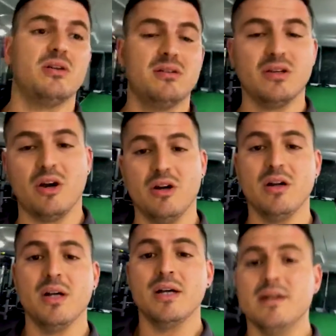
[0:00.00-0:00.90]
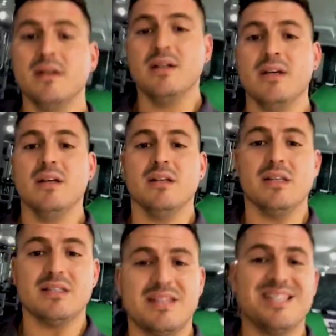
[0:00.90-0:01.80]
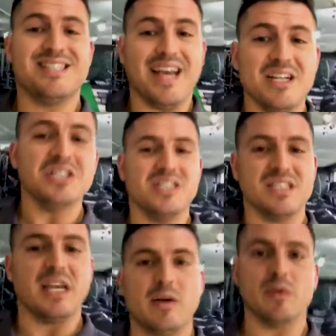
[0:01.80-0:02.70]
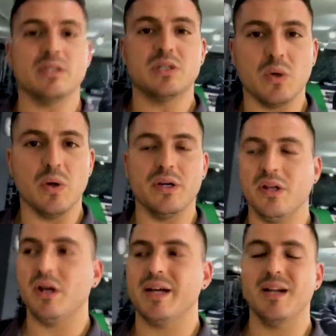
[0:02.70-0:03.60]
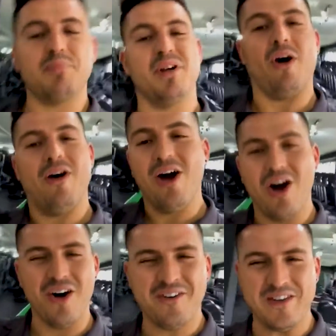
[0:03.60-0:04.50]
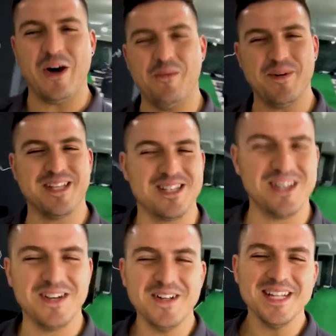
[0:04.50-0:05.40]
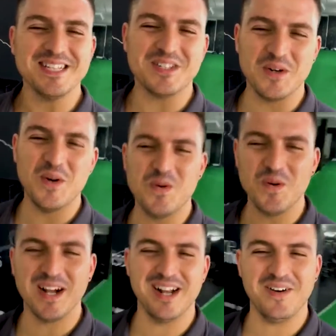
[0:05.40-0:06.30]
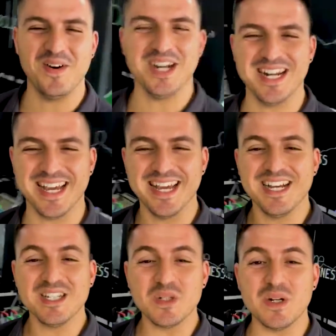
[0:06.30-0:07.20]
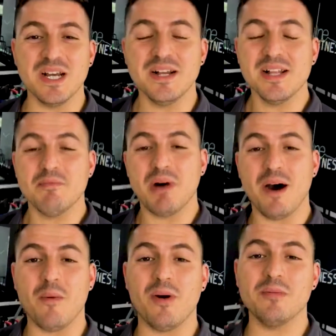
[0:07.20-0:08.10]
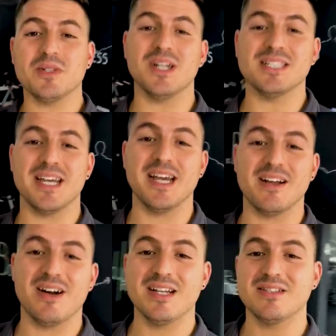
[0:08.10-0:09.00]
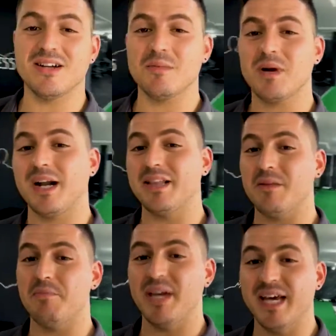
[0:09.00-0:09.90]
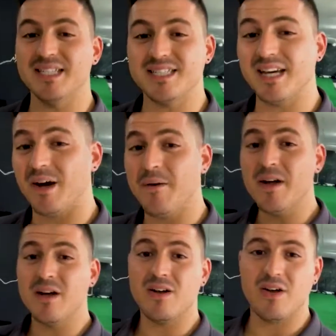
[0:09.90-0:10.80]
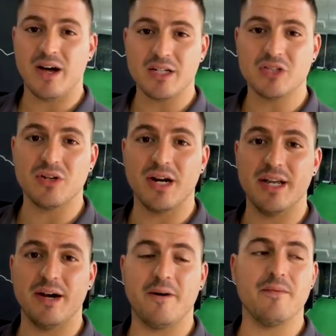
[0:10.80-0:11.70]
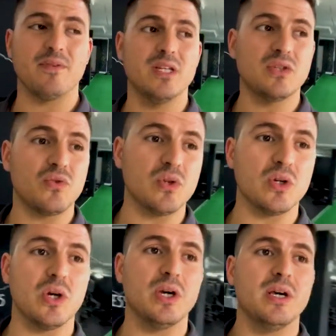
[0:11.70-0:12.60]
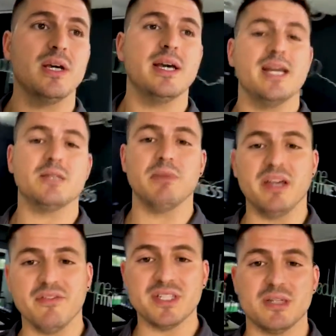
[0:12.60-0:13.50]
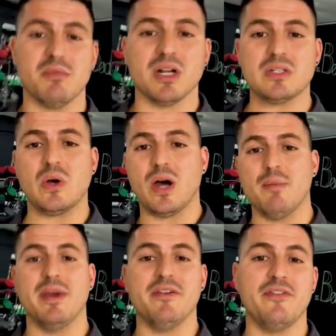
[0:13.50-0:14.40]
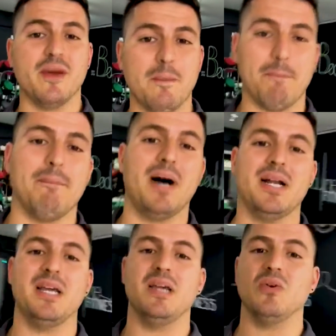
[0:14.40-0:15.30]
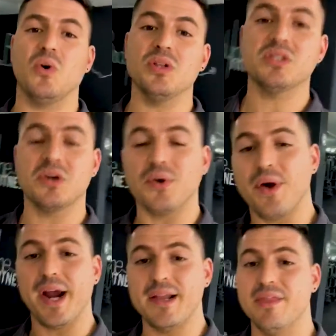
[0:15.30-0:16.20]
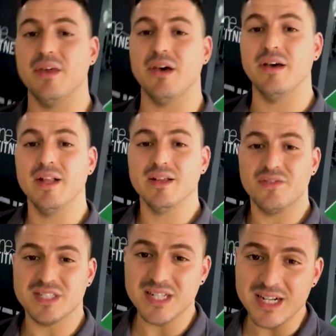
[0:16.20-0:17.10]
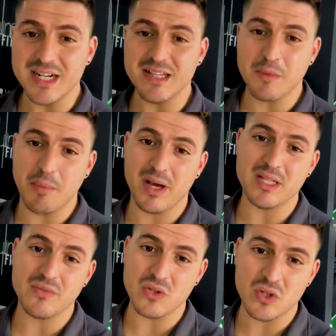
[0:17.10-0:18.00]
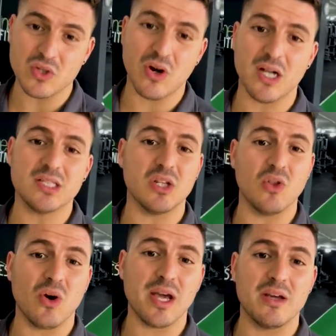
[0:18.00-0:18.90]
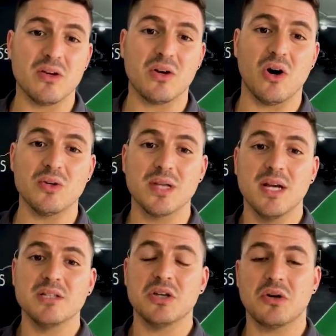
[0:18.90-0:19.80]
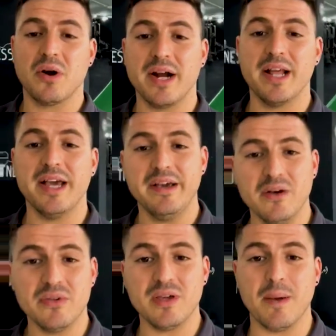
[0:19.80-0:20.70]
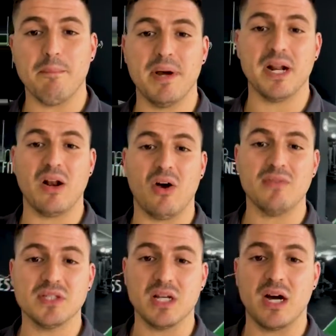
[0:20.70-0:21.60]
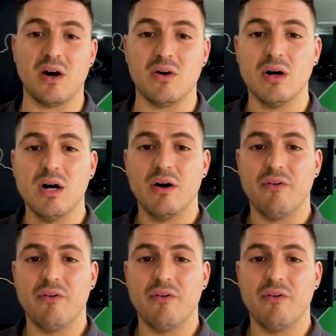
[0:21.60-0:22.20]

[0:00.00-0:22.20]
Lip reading: to, you know, there's stages and sequence to it, you know. Getting a bit off topic to what I wanted to doing it, but what I'm trying to say, guys, like, I'm cutting the BS out, like, straight out. This is for you. It's me investing my time, effort, money in order to create the facility and the place for you guys to knock out your goals, to create a healthier and better lifestyle